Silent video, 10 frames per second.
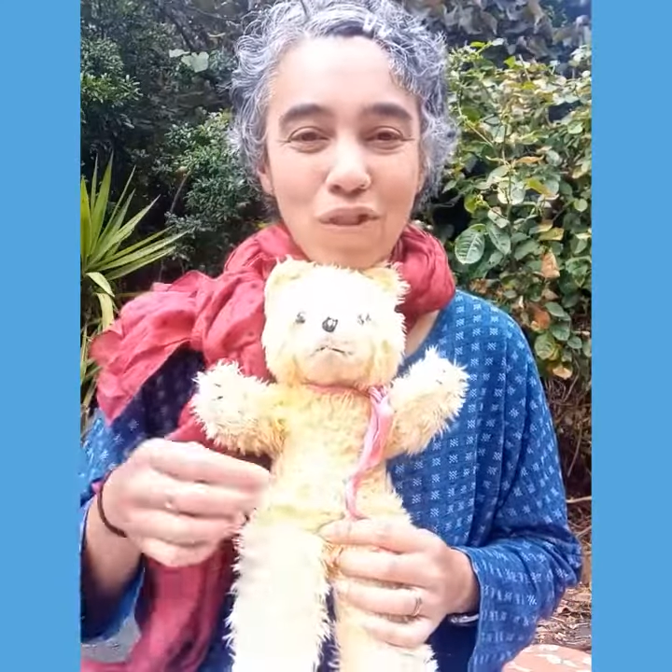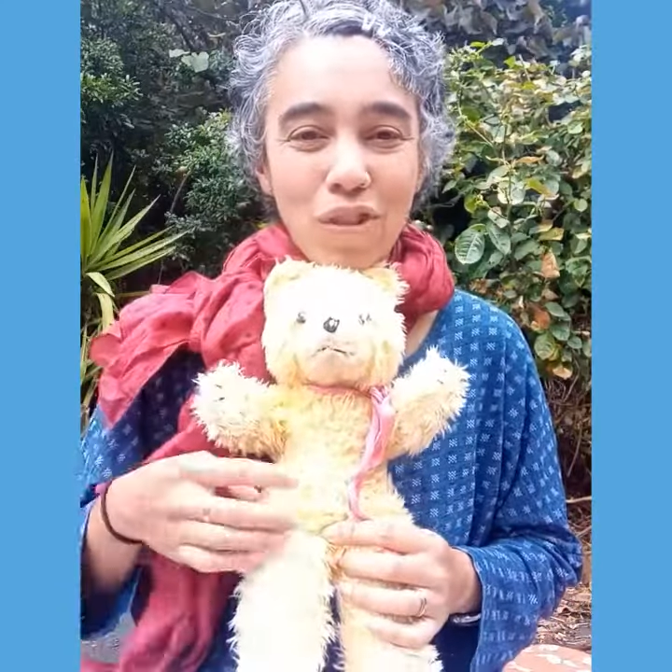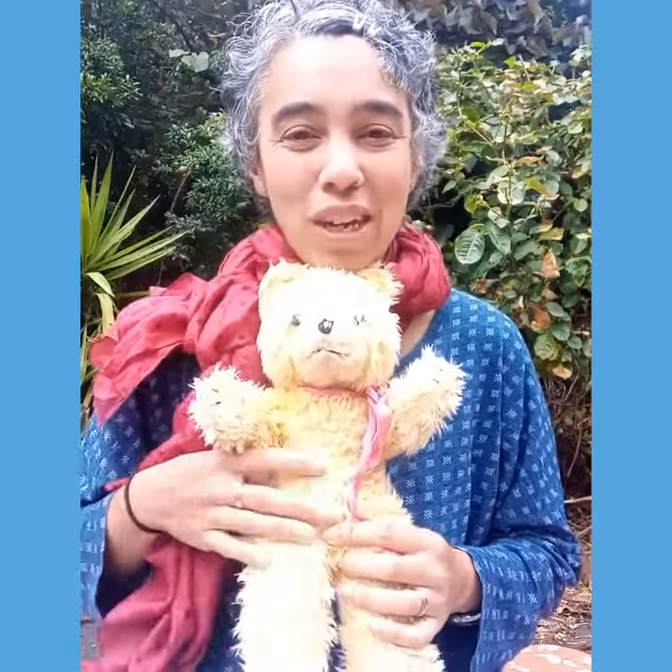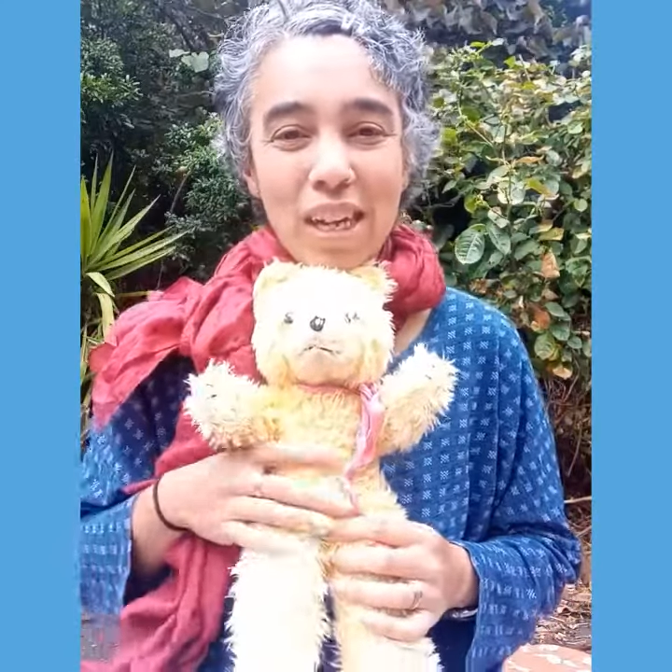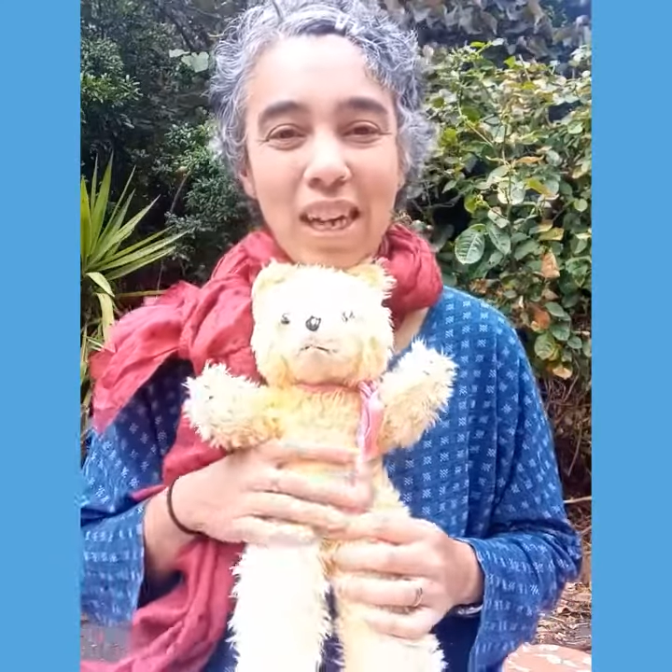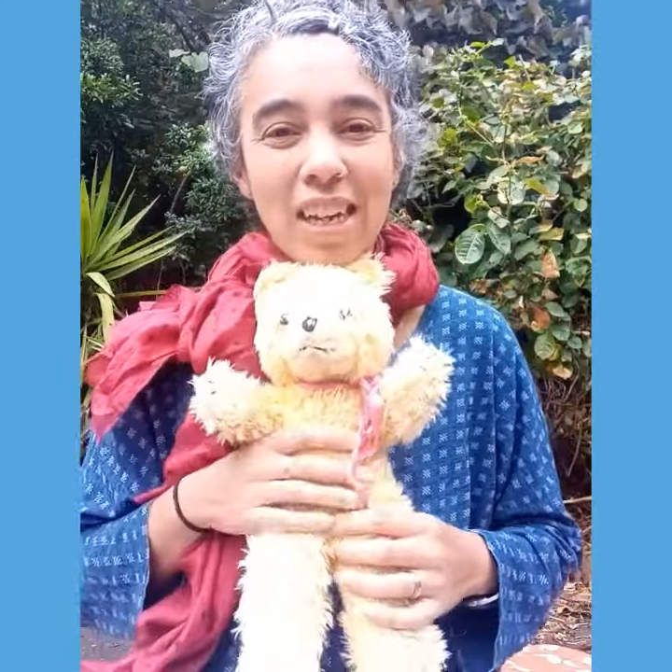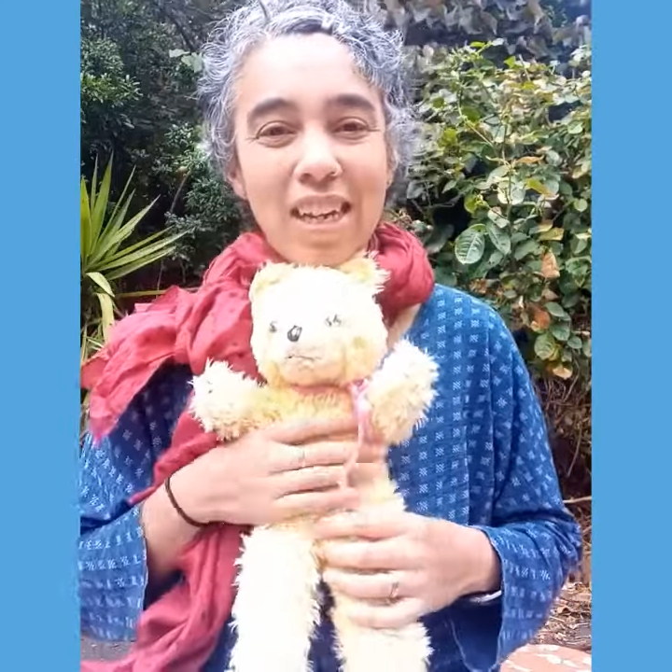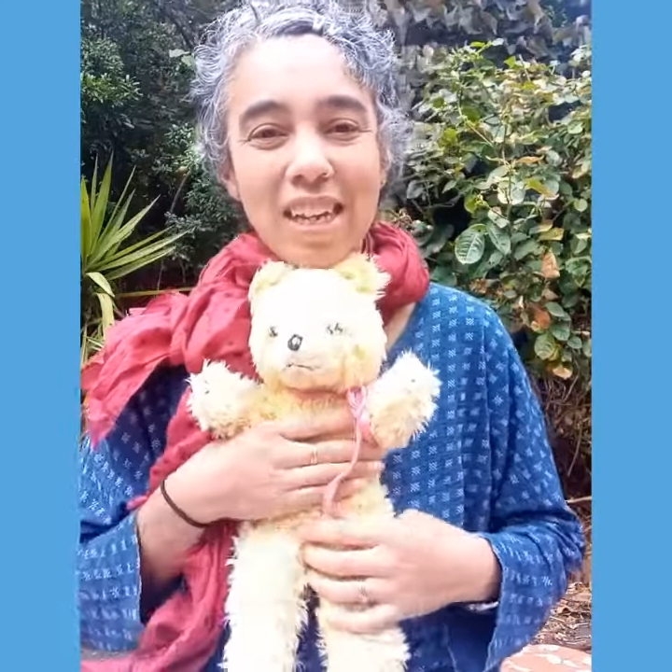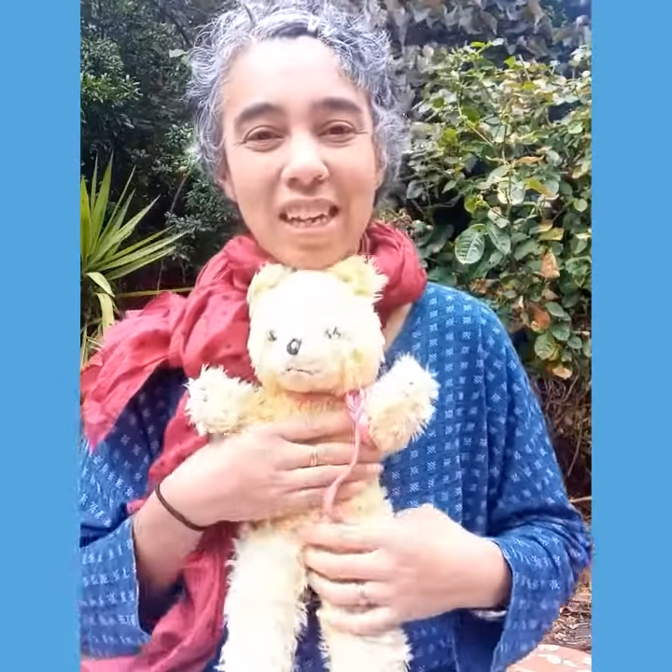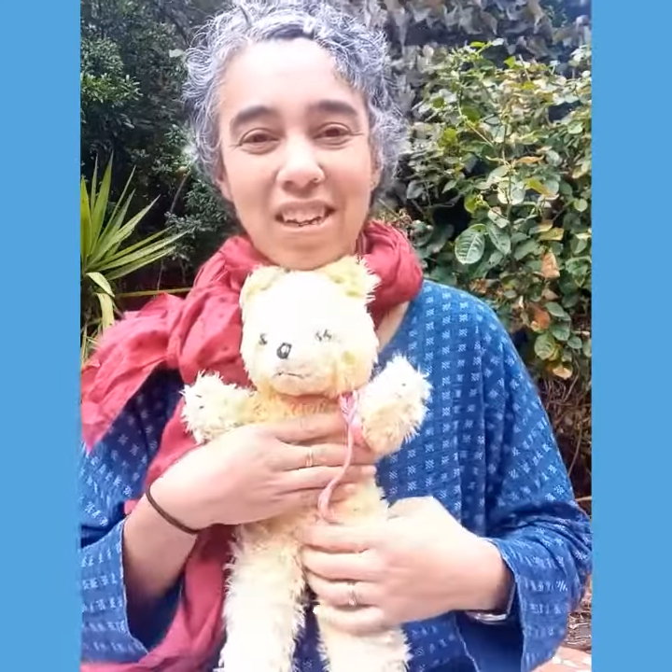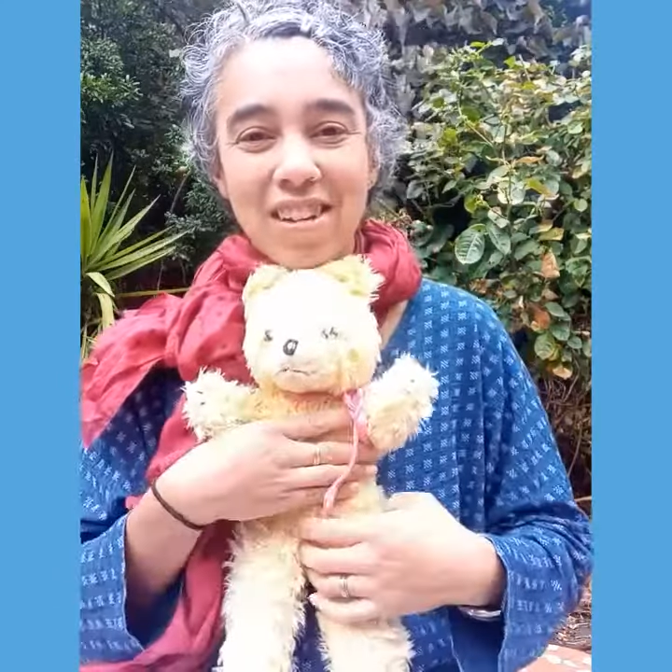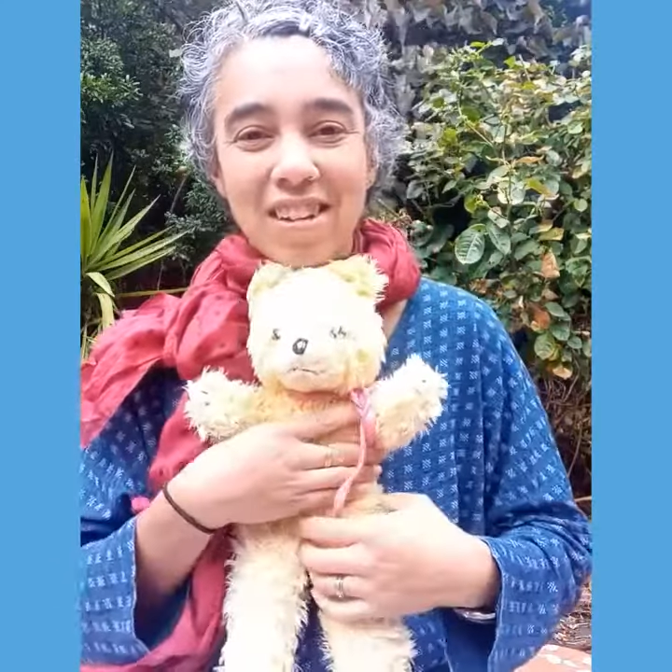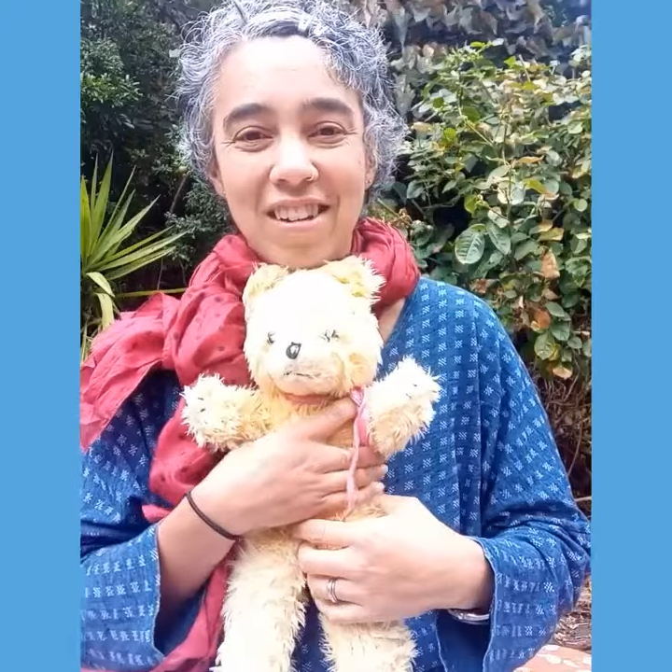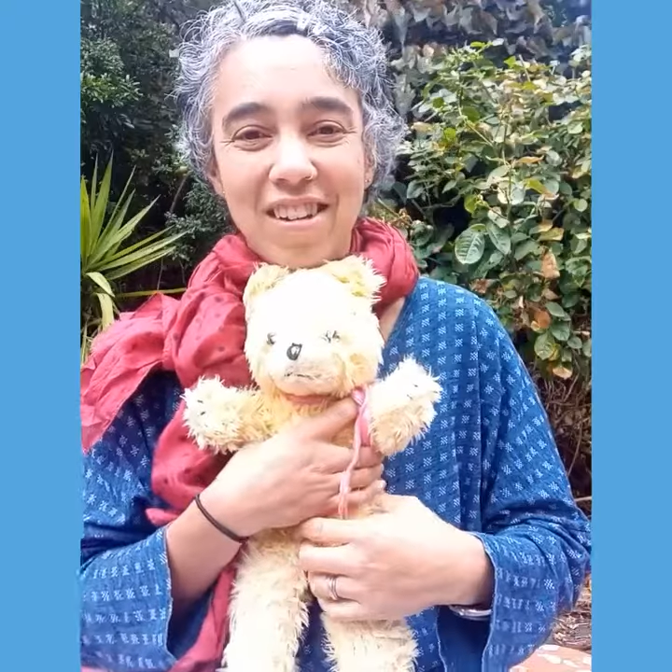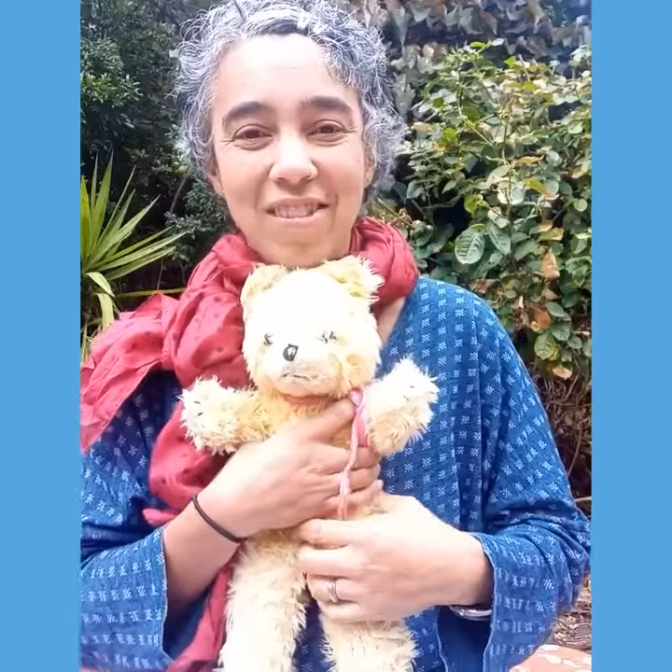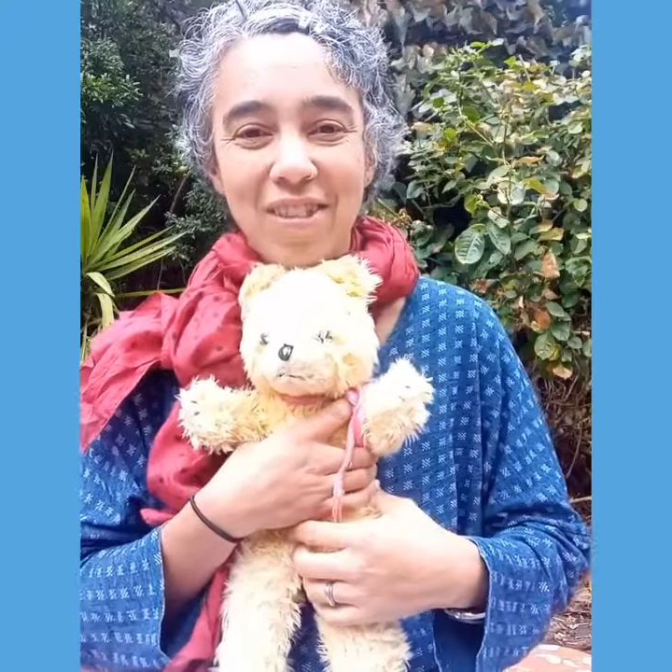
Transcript: joy and connection